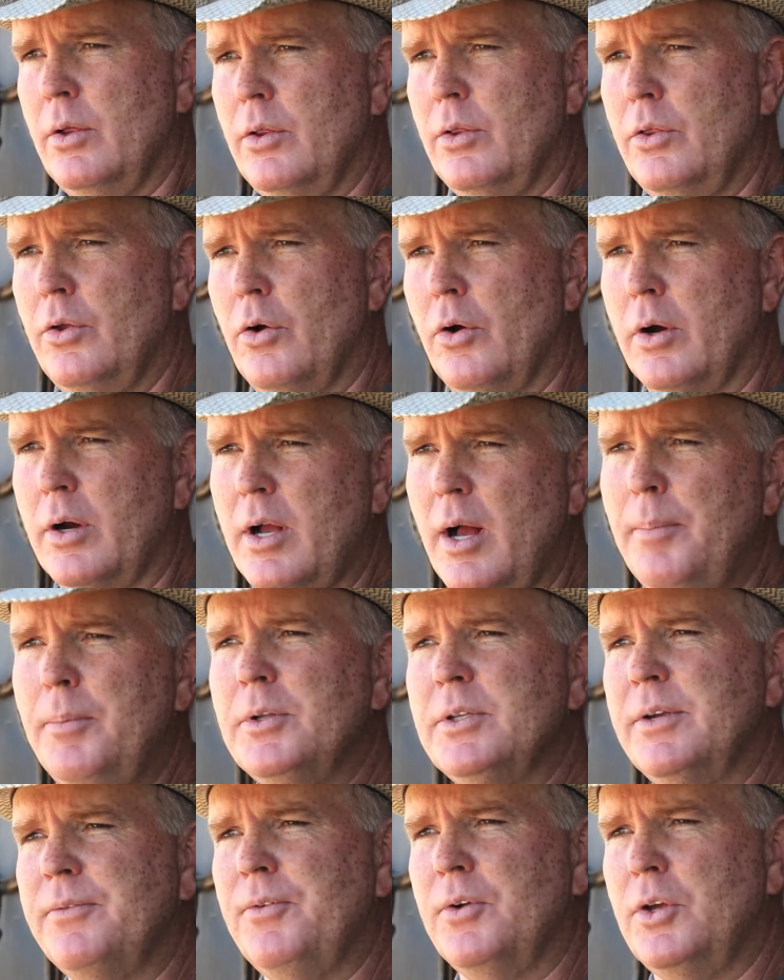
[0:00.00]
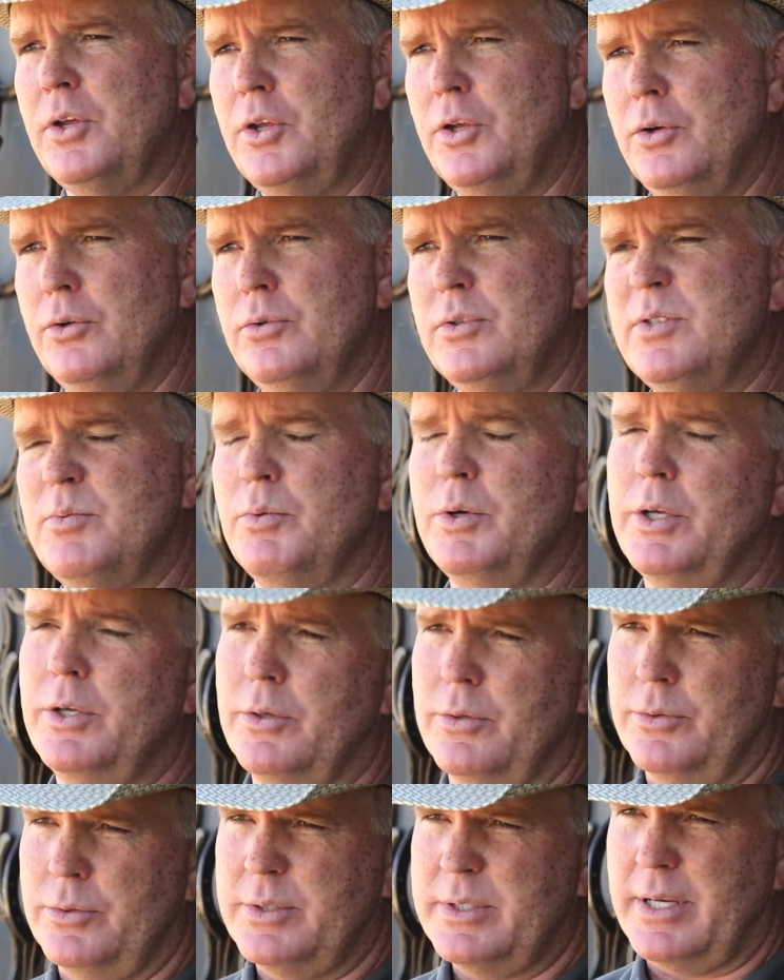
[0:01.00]
There are a couple different cues we
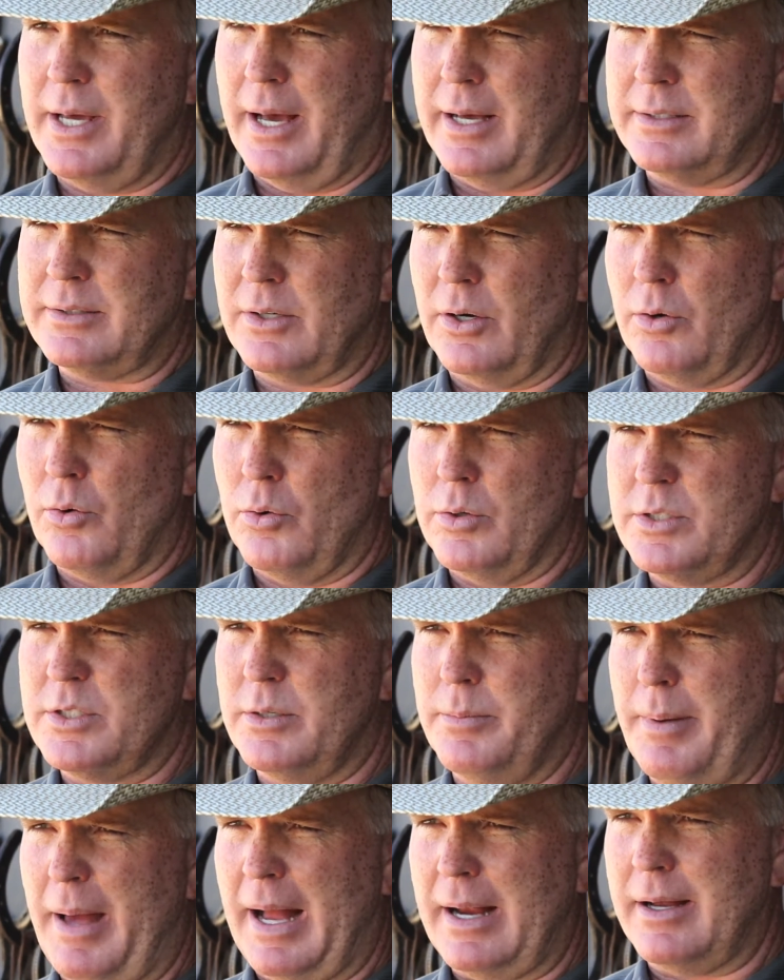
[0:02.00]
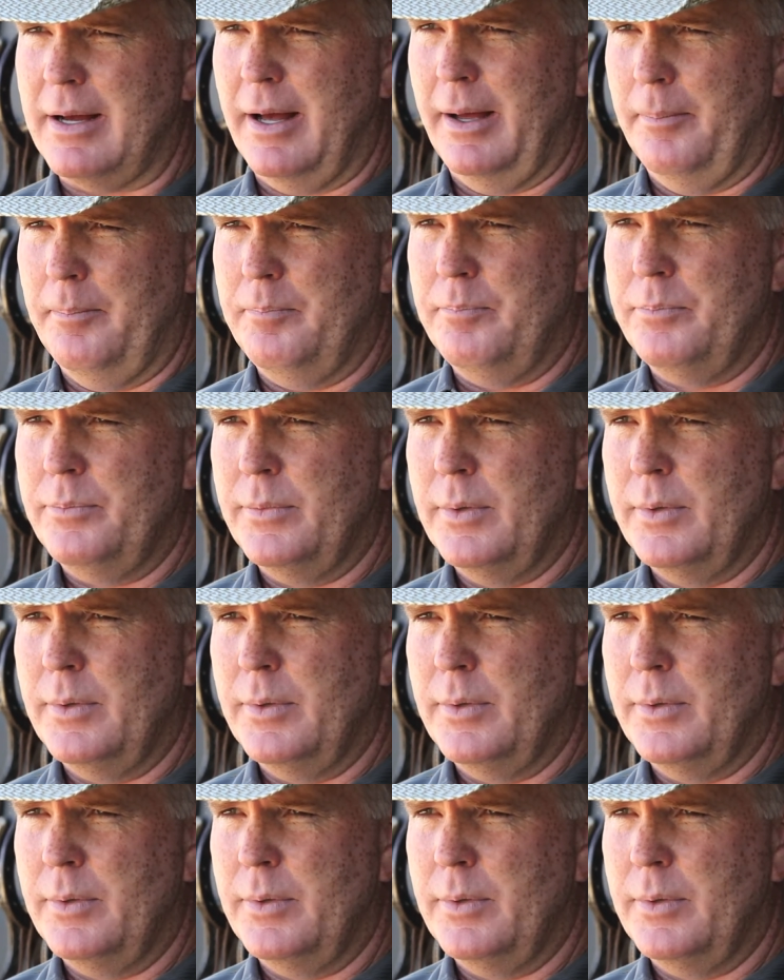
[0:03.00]
use to ask our horse to back up.